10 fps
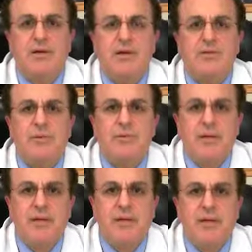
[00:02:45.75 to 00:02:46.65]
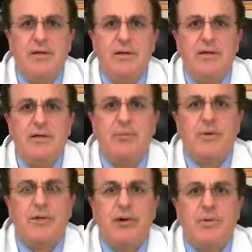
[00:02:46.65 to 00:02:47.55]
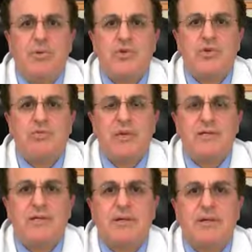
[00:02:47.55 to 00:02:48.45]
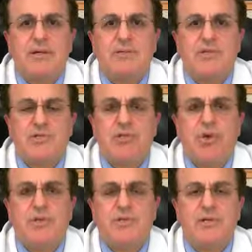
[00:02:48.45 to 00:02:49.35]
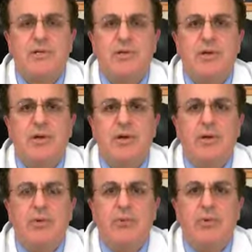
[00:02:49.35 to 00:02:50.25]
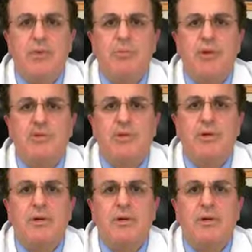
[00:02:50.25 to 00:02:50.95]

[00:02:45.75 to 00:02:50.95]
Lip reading: There's the mini tummy tuck, which basically is a small incision, pretty much